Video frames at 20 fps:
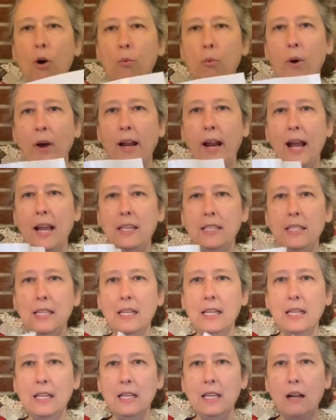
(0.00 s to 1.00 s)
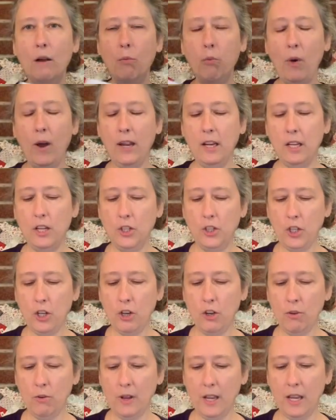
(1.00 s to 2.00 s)
what you
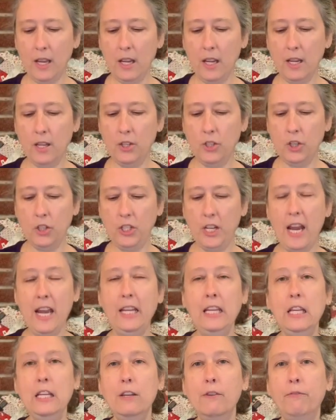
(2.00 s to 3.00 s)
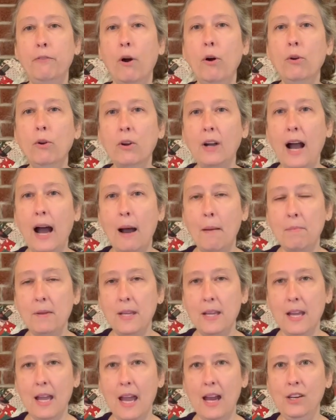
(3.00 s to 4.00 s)
do is you take it, you
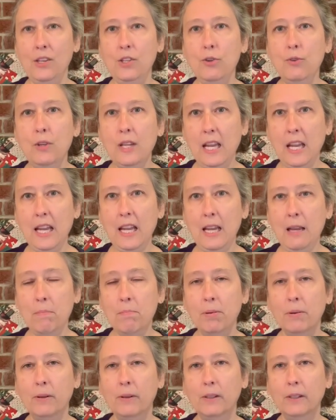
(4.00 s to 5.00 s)
photocopy it, and you keep